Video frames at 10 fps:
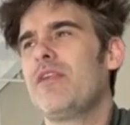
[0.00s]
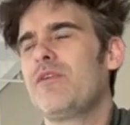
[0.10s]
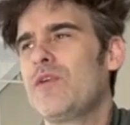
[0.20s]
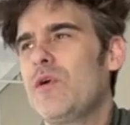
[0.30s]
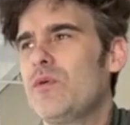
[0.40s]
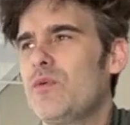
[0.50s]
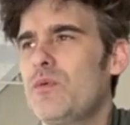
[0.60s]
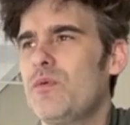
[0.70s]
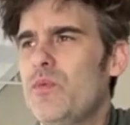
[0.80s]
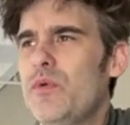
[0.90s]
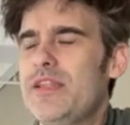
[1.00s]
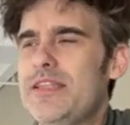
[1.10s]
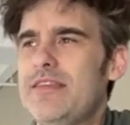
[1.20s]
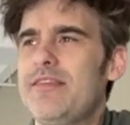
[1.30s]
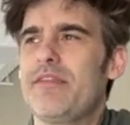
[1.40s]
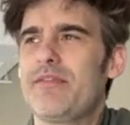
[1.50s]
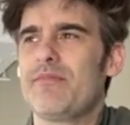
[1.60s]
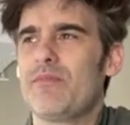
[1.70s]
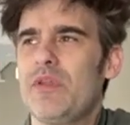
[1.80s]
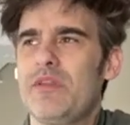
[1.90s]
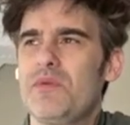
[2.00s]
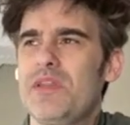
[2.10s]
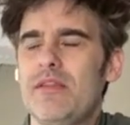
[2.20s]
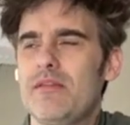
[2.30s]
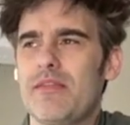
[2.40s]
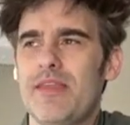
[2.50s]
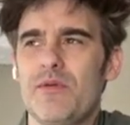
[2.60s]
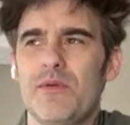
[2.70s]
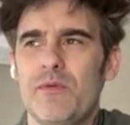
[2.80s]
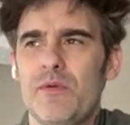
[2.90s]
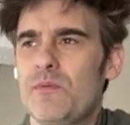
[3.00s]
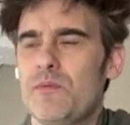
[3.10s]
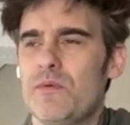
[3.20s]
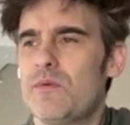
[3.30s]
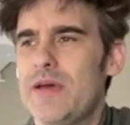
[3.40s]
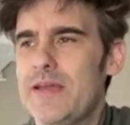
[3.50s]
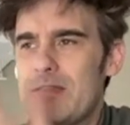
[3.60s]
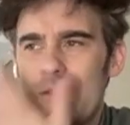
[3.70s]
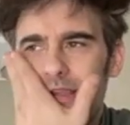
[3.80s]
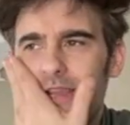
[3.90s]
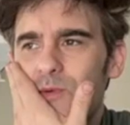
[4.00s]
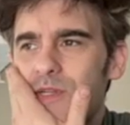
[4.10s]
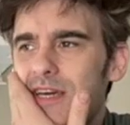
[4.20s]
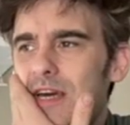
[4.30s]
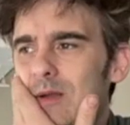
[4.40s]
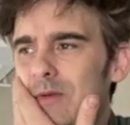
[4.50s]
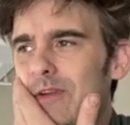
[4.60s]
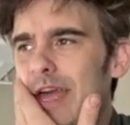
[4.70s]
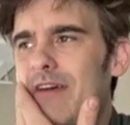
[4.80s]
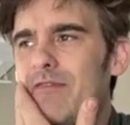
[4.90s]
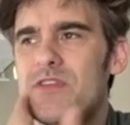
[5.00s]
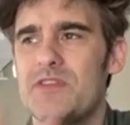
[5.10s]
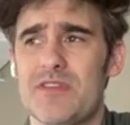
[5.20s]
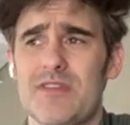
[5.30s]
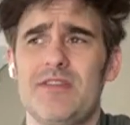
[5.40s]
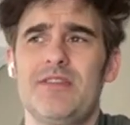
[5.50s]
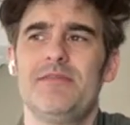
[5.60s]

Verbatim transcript: I don't know. We didn't think when we were writing it that it would kind of have this